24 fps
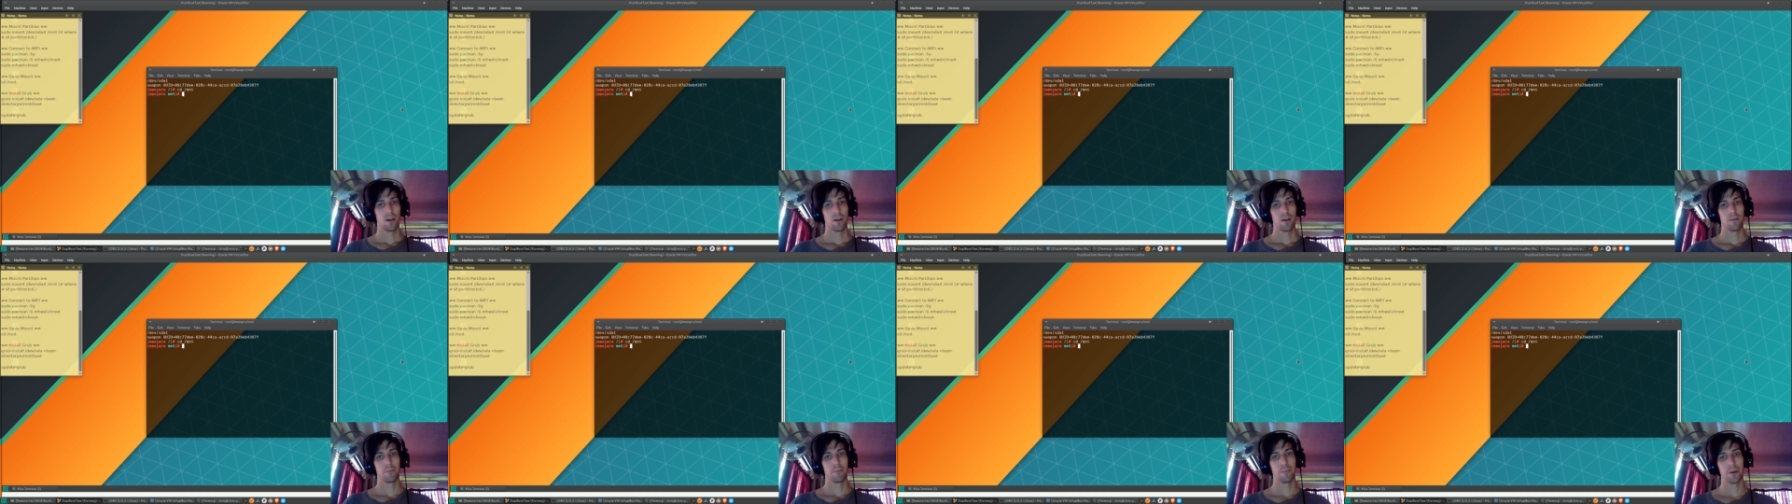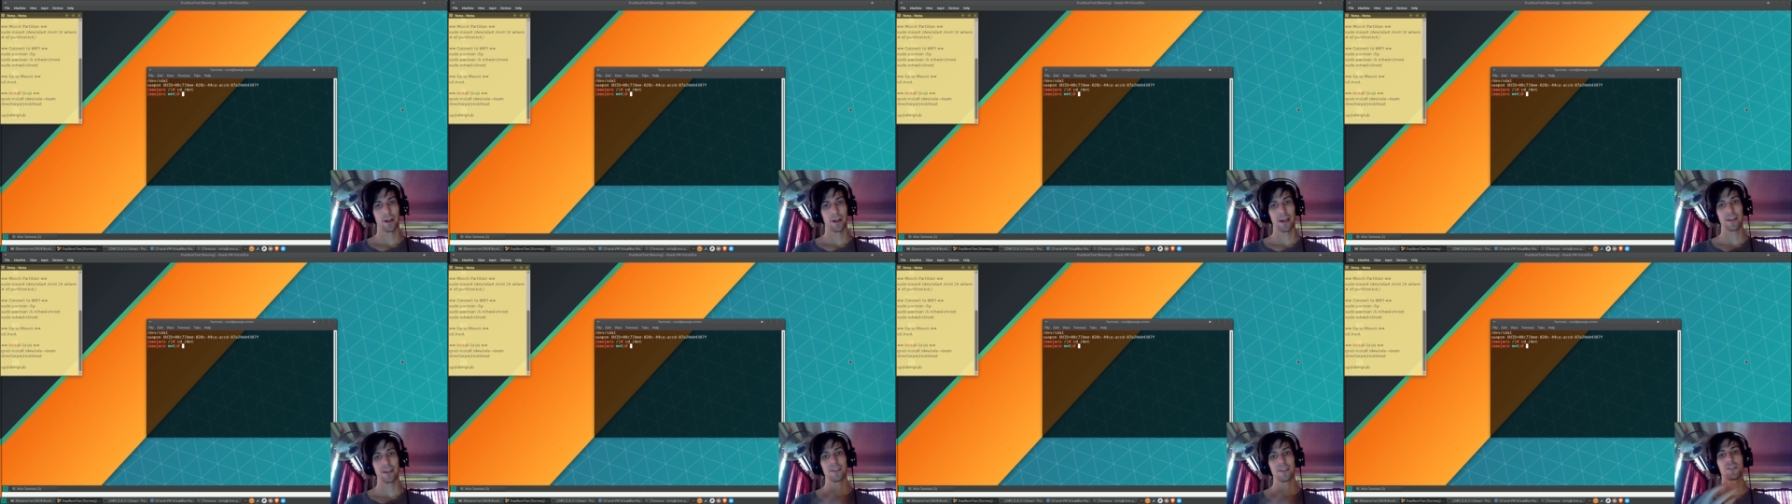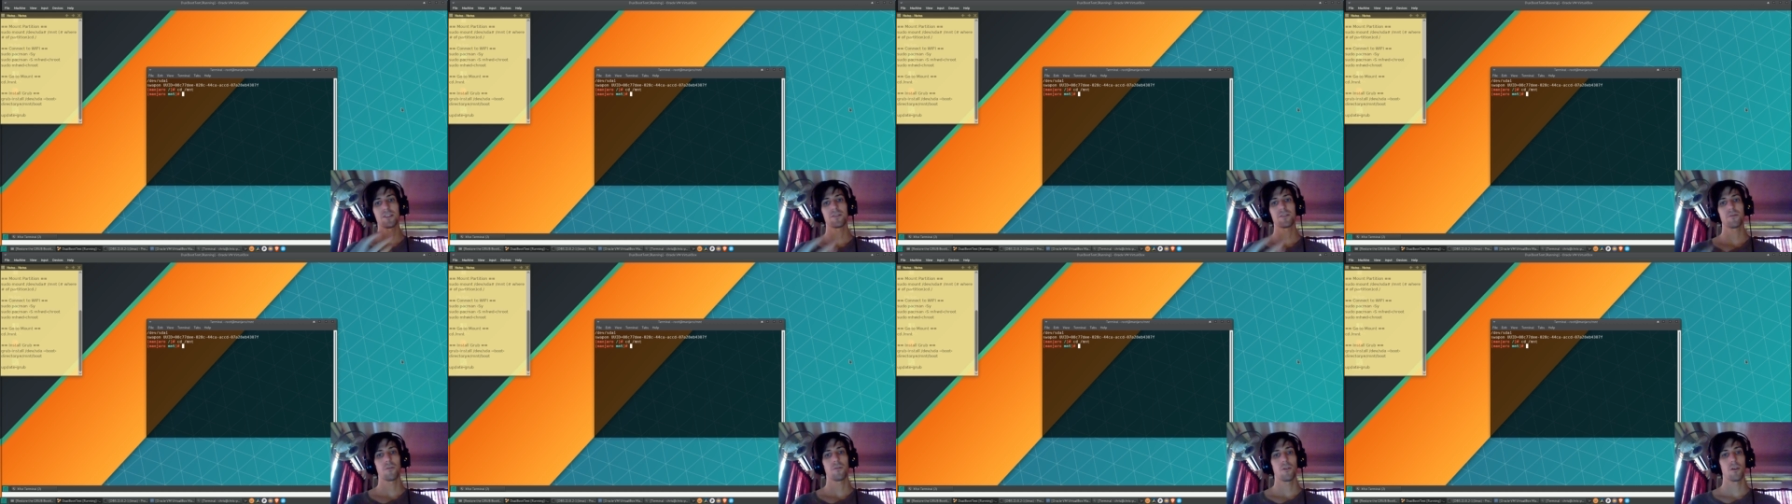But at
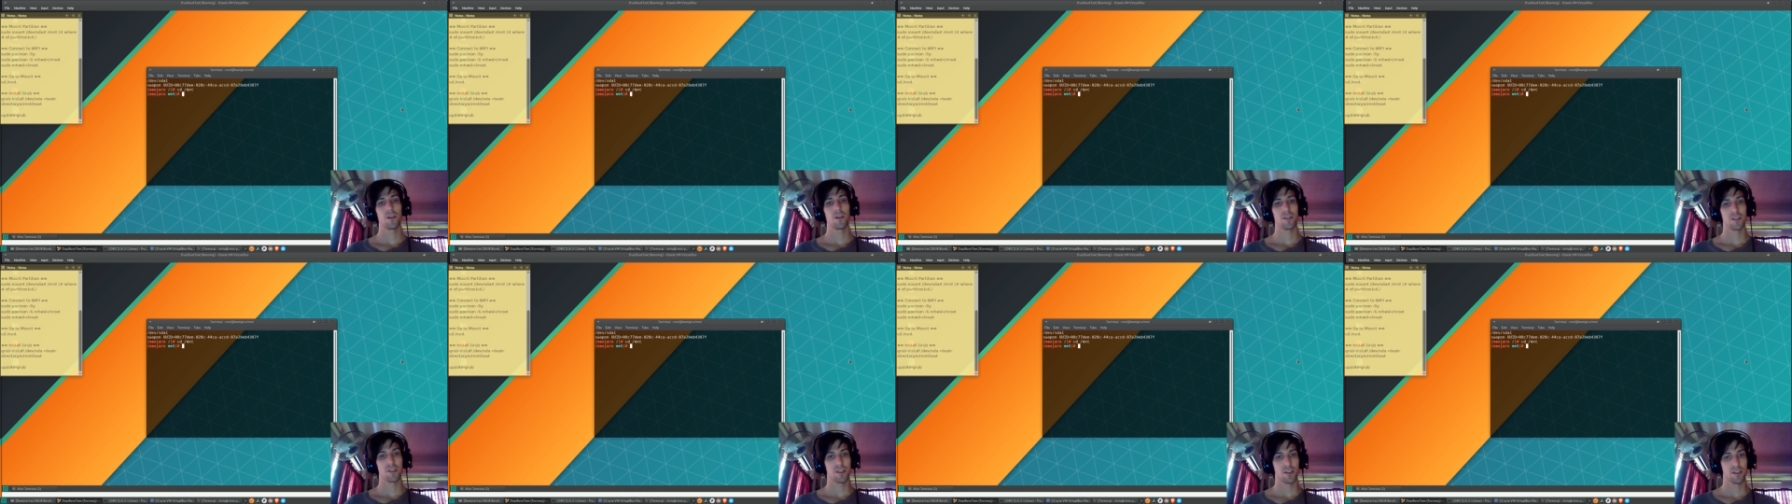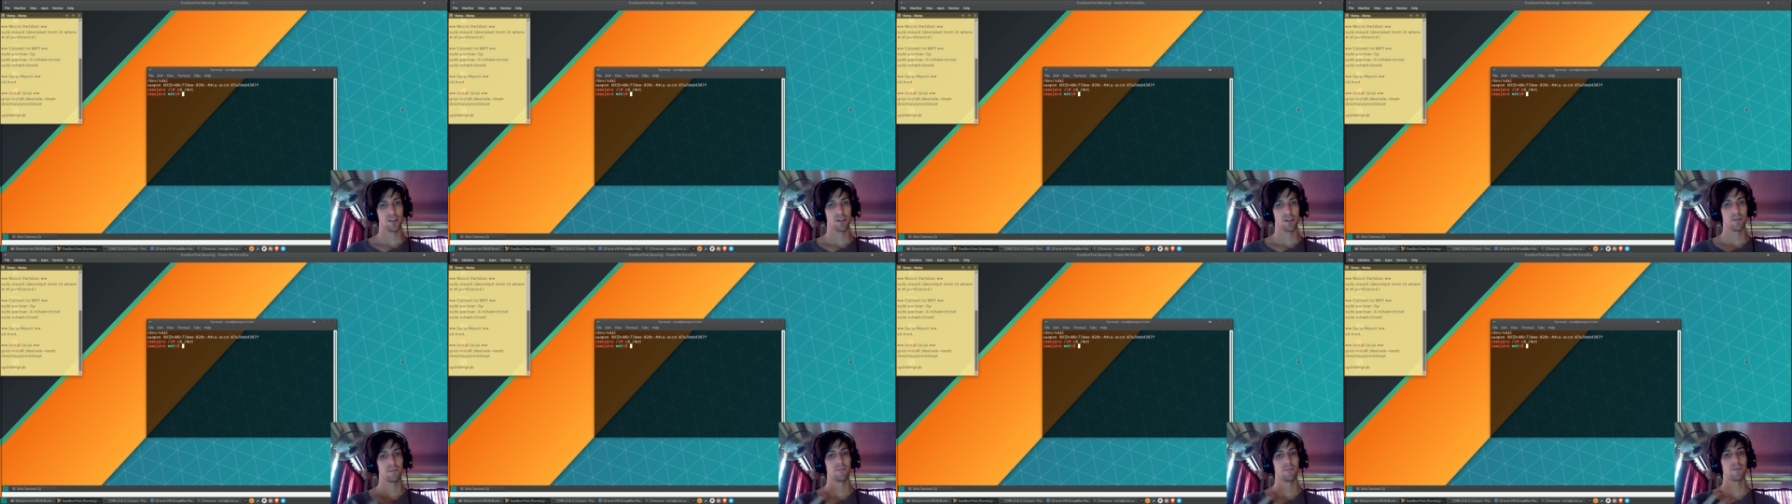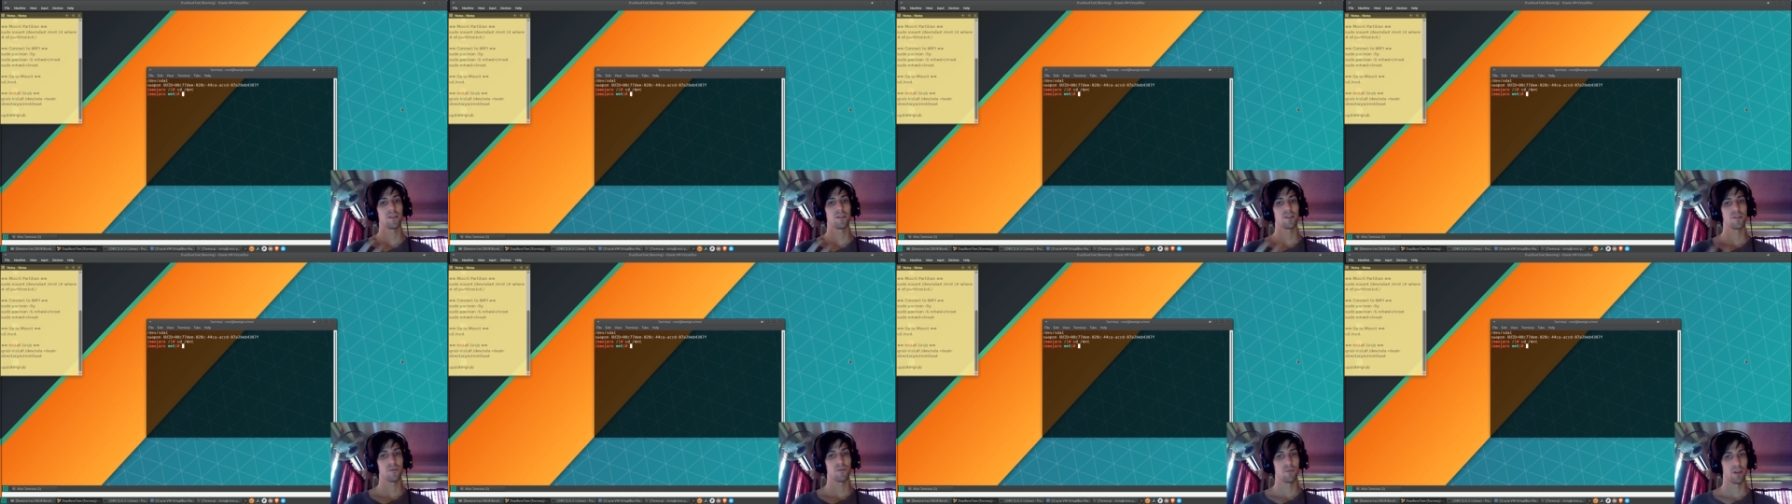least for a system
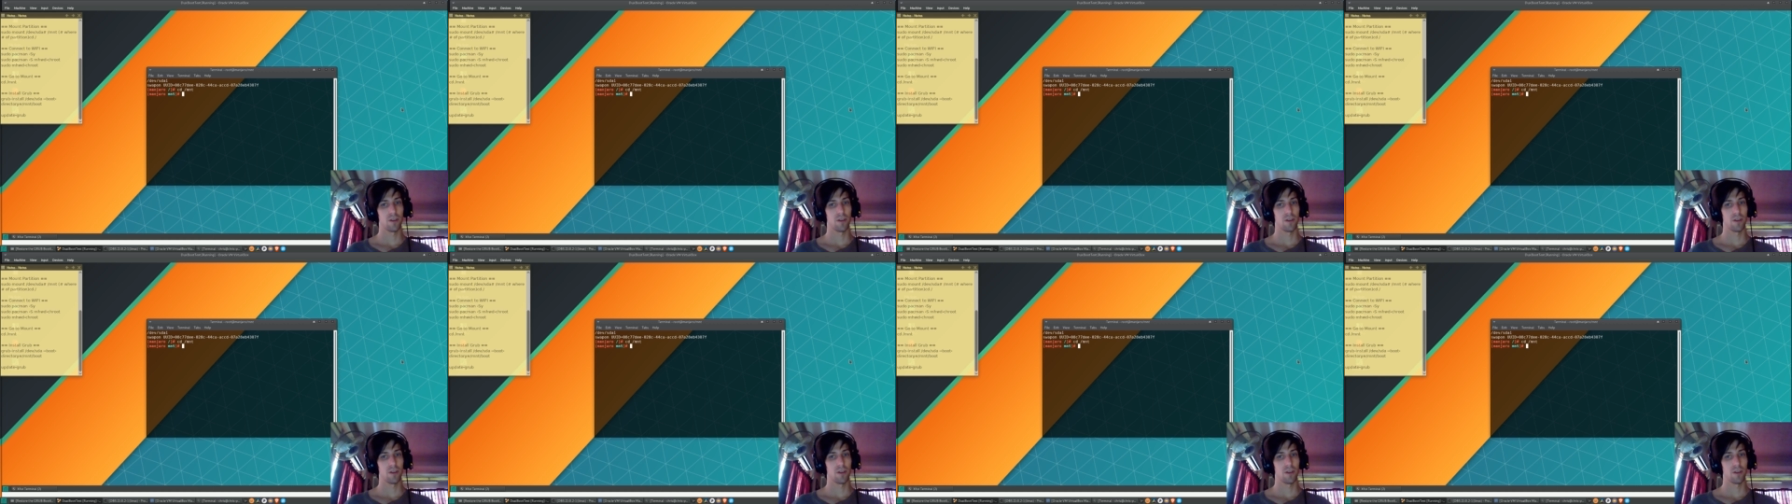that's